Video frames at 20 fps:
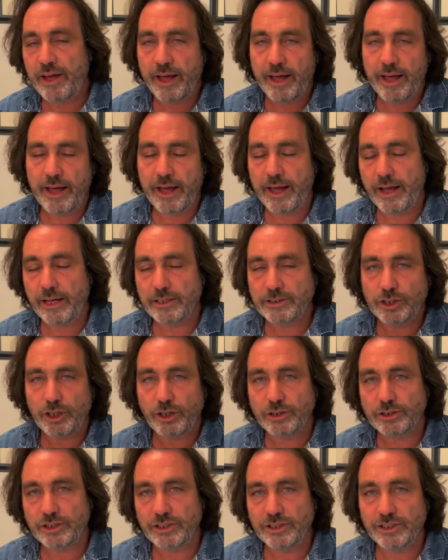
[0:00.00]
a
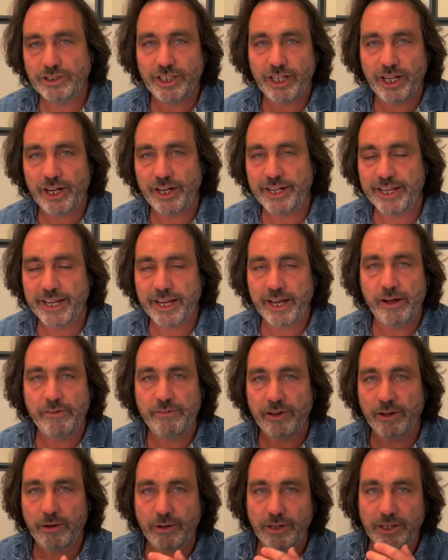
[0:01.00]
toss and turning
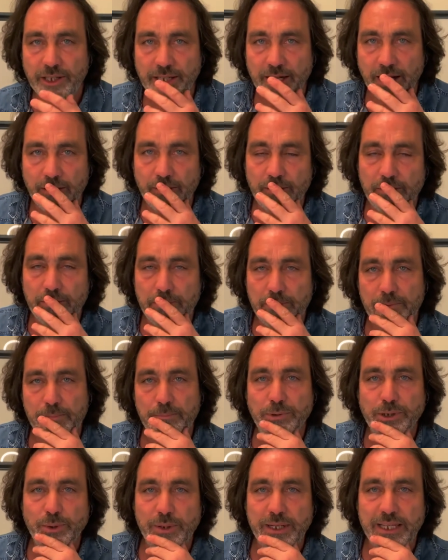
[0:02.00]
over, you know,
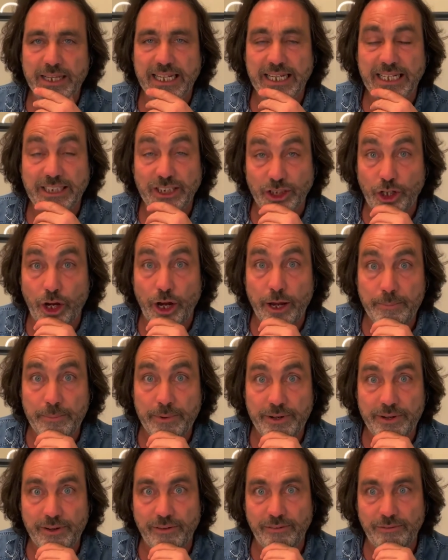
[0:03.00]
between the
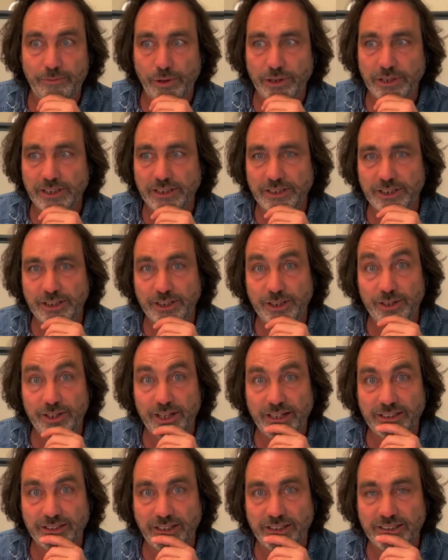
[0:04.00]
excitement of wanting to do
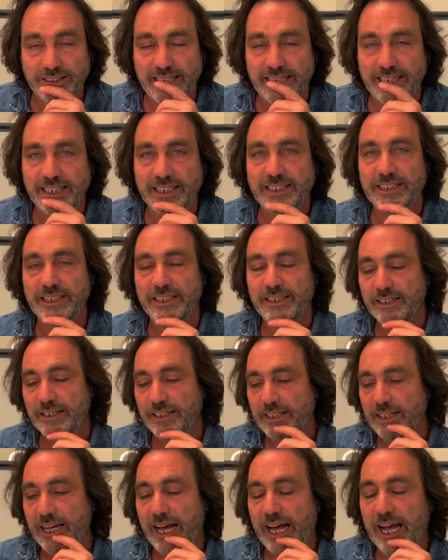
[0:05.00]
those ideas
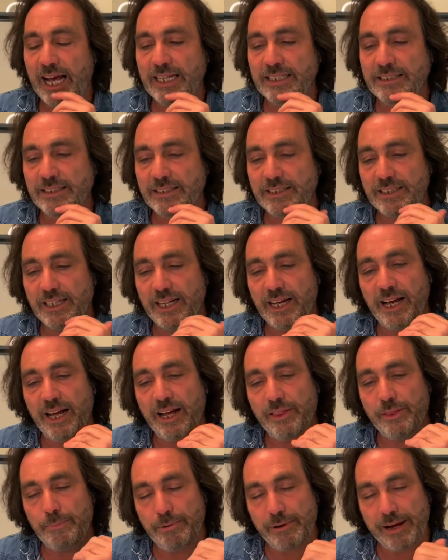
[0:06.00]
and
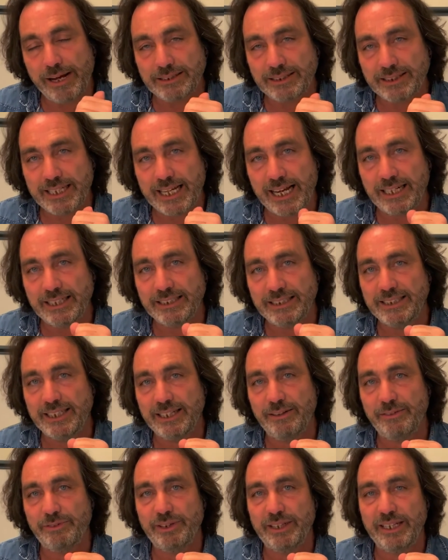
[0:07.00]
the practicality
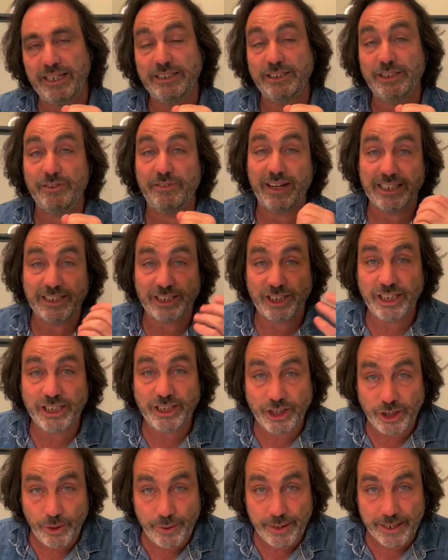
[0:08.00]
of things, of actually
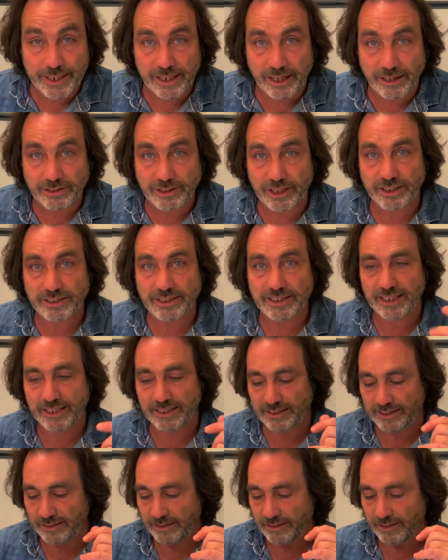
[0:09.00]
doing those
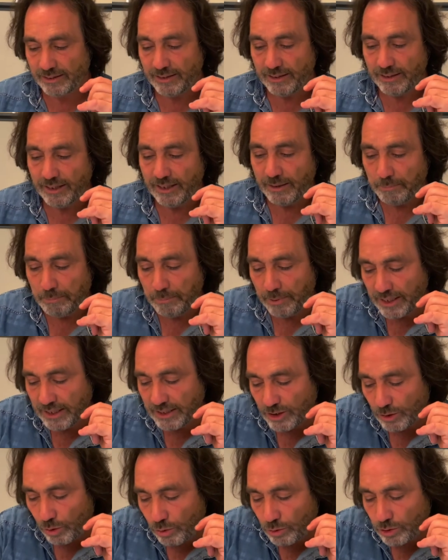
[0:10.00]
ideas. But
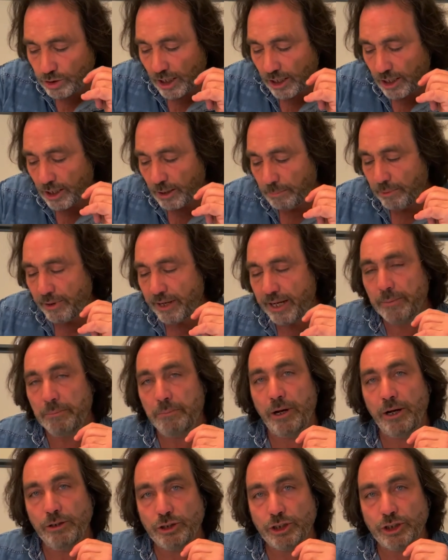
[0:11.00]
it's also going to bring
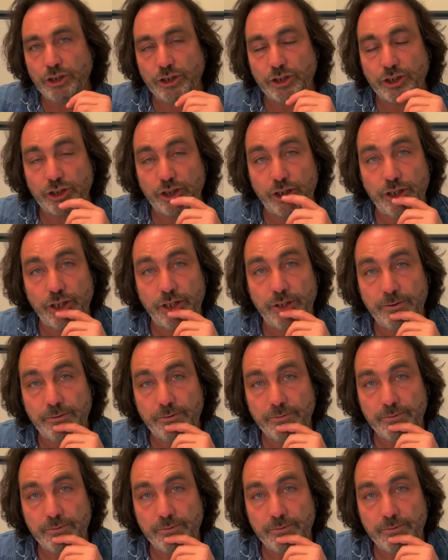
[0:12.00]
emotions to you.